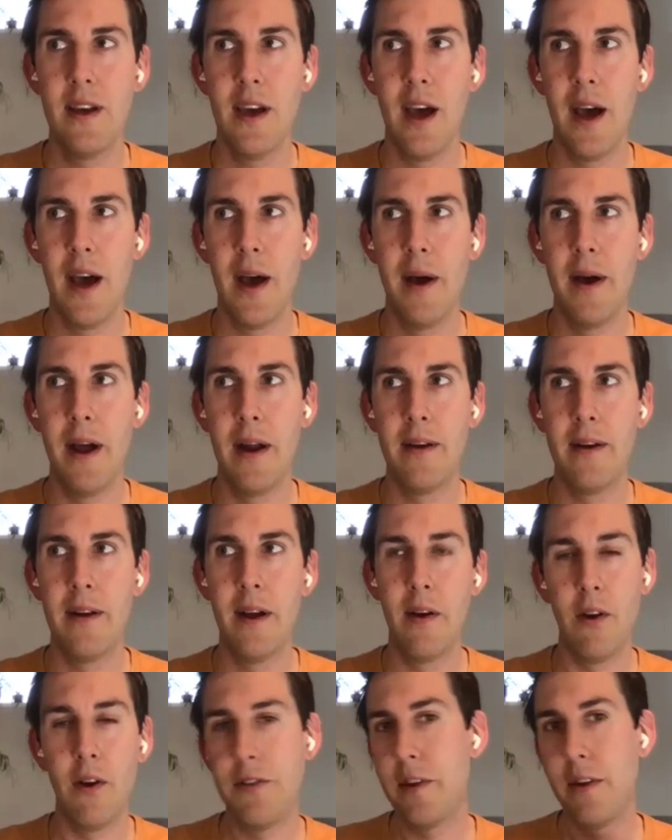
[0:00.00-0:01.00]
uh, and
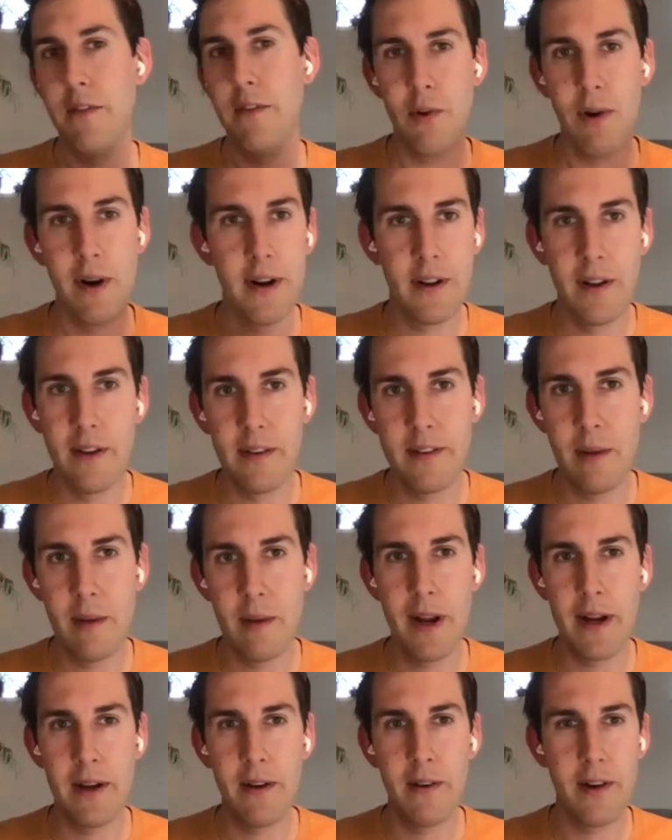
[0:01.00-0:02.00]
also if you run it in a
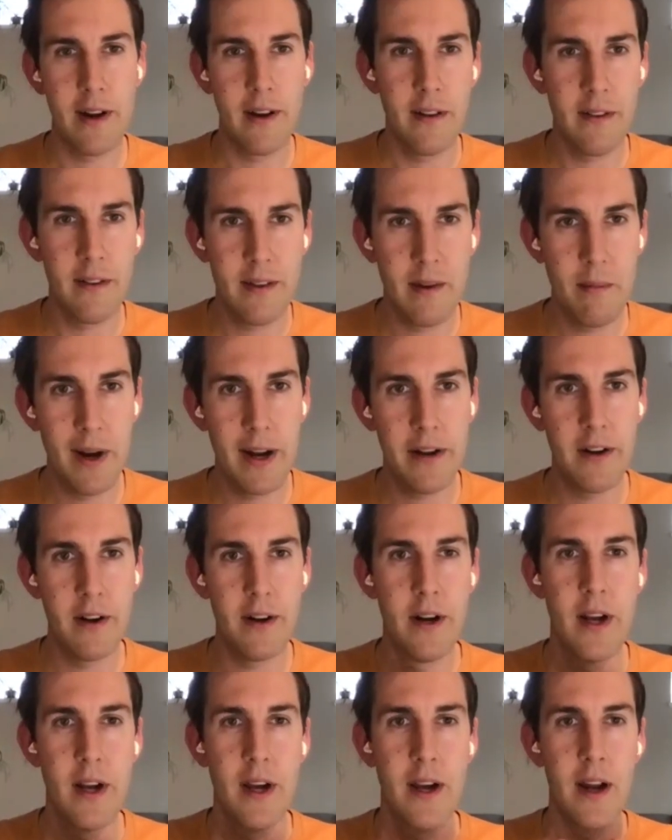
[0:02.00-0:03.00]
simulator, train it in a
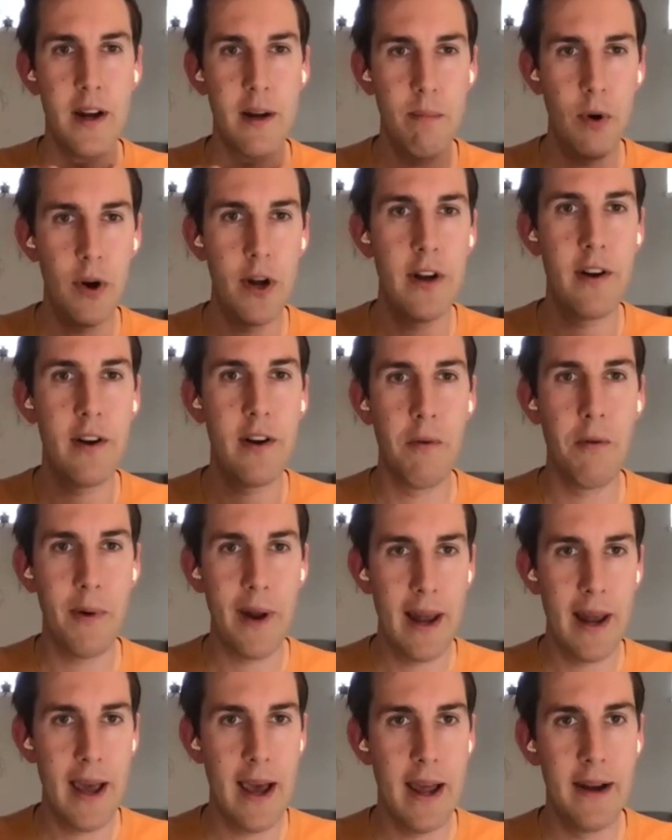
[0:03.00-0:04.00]
simulator and deploy it on a
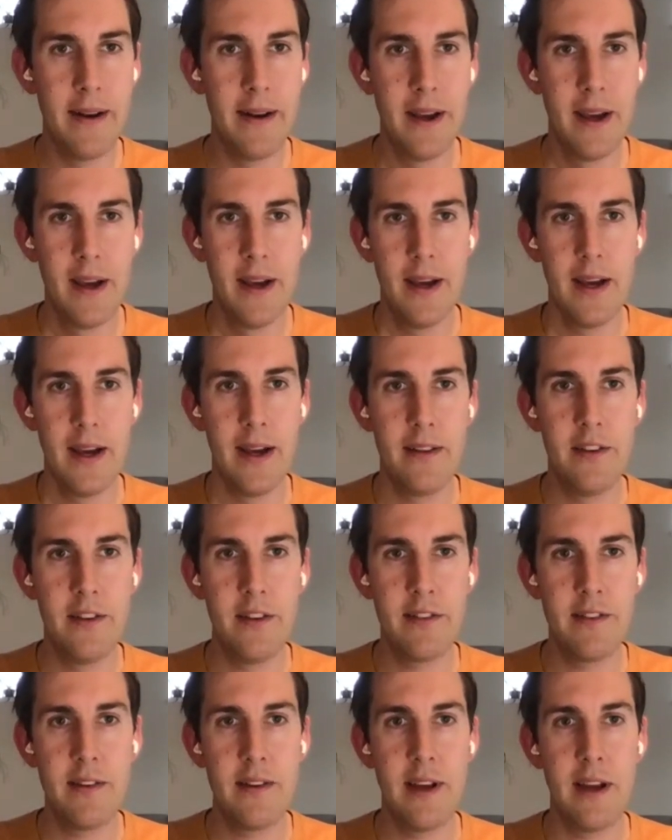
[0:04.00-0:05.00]
real hand, it
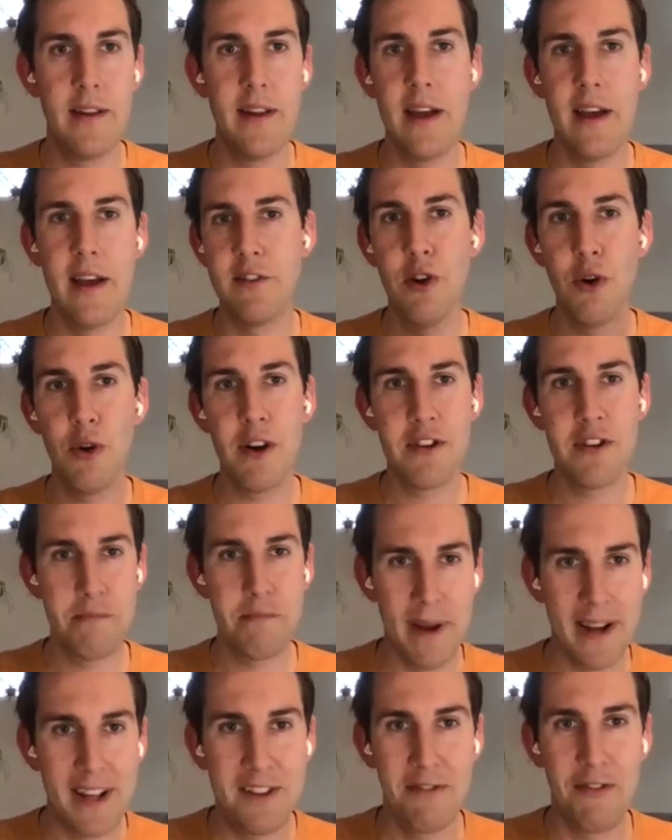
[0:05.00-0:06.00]
just, it has no
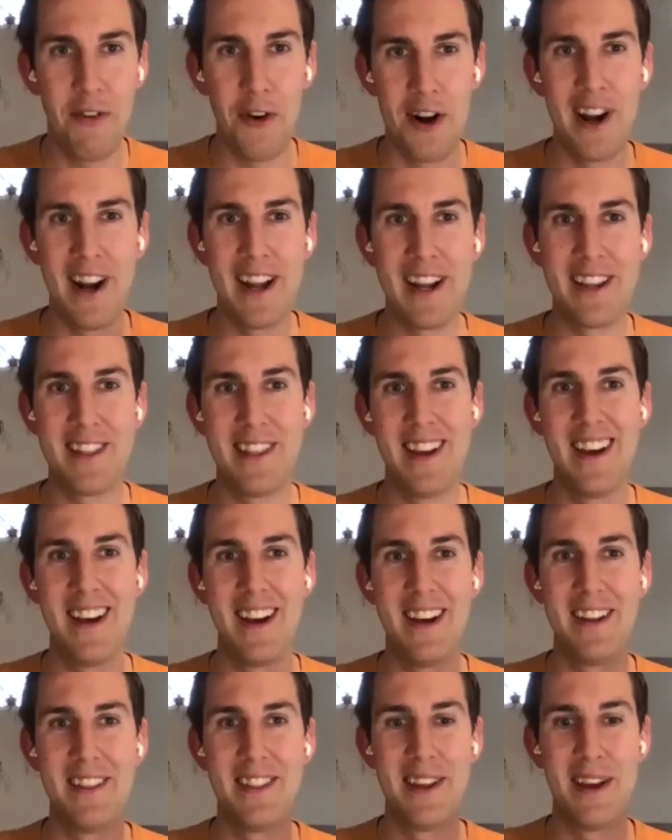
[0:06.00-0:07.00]
respect for like
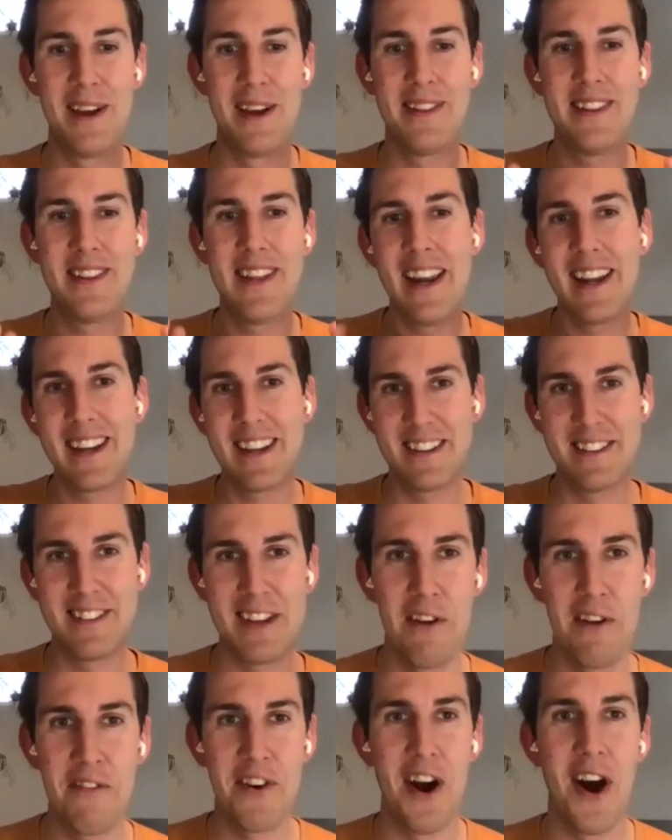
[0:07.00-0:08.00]
the, the
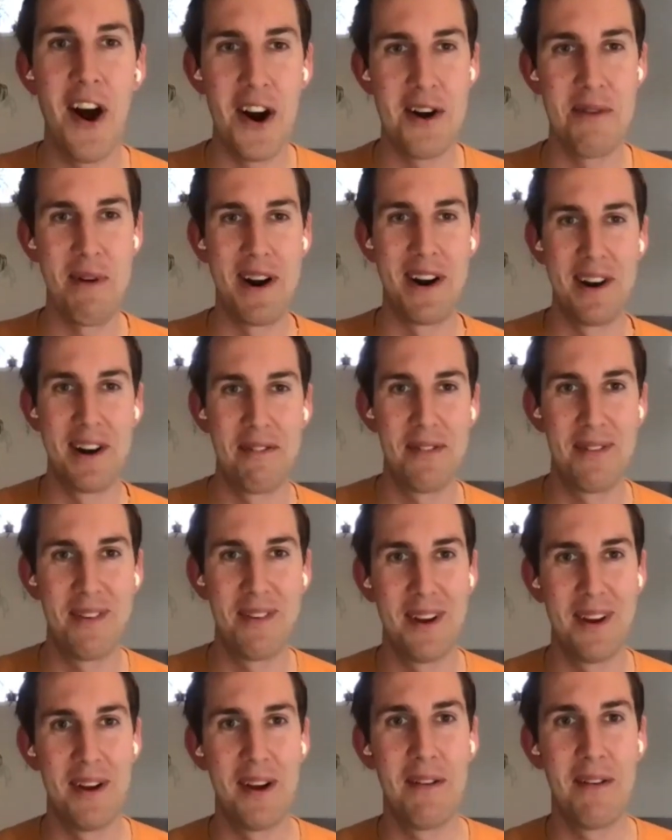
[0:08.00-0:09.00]
delicacy of the hardware. If,
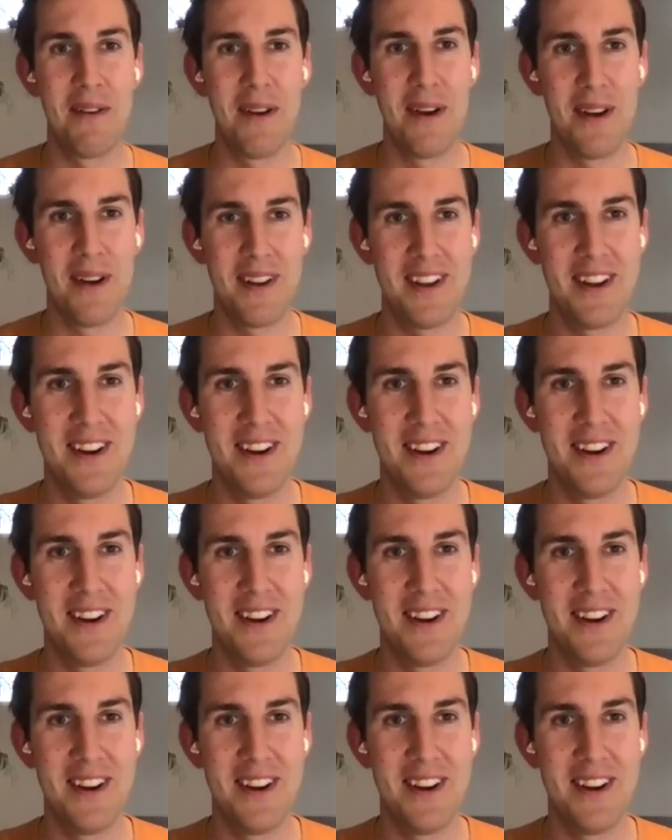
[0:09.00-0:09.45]
if